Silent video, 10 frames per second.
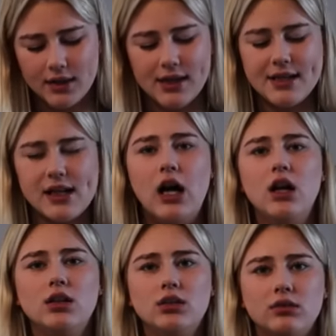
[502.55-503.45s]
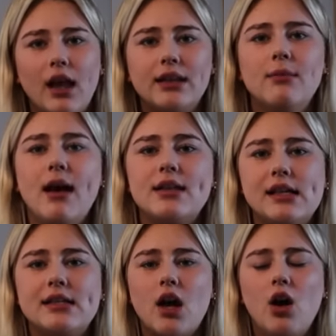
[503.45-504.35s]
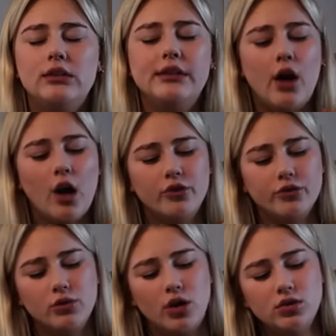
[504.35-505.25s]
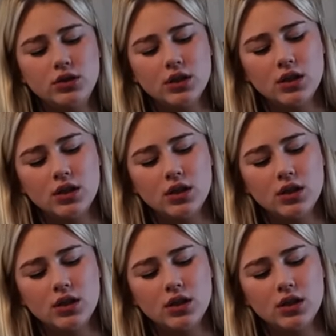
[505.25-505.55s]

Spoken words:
These are like the best. These are Holy Grail from Rolled.